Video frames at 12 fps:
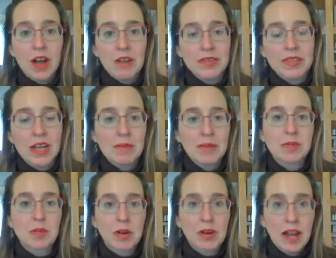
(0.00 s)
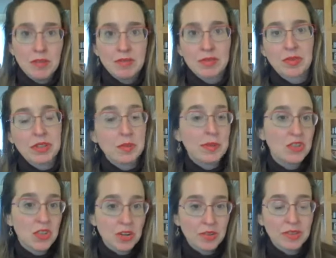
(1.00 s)
oftentimes it's more helpful for you to be a
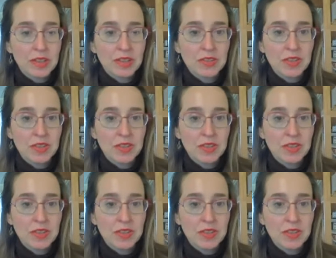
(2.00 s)
generalist.